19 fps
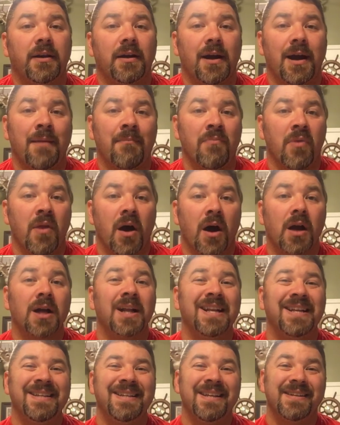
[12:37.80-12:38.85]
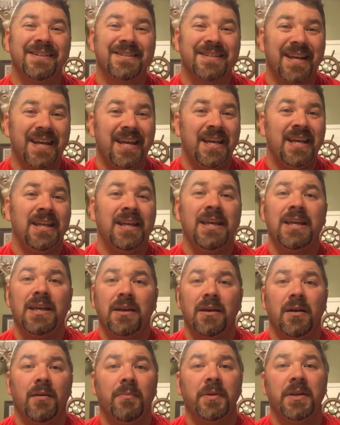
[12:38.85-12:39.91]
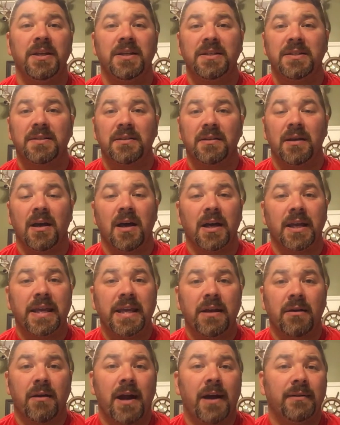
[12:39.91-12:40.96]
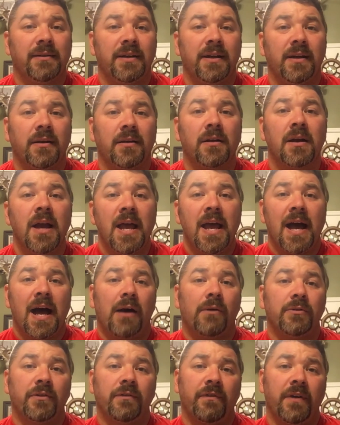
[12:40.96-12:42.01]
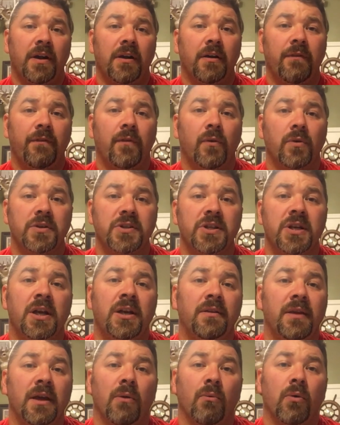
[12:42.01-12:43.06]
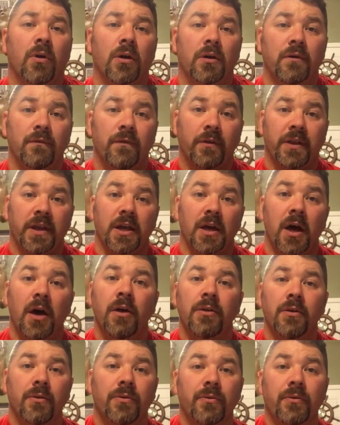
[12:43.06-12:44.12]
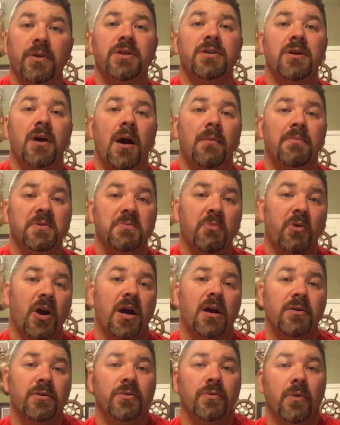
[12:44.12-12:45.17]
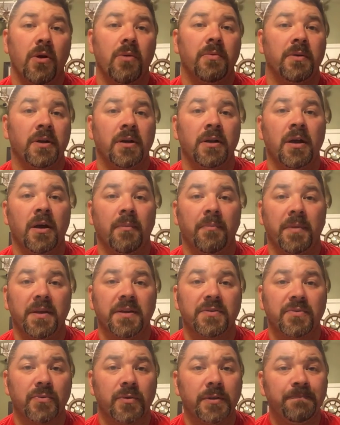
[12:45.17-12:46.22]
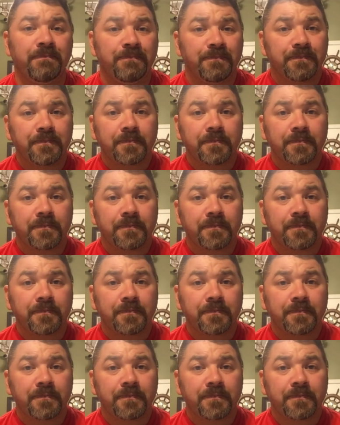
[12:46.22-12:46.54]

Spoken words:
there. I'm not going to diss any company's gear out there. I was very fortunate that working for the other three shops prior to opening up this one,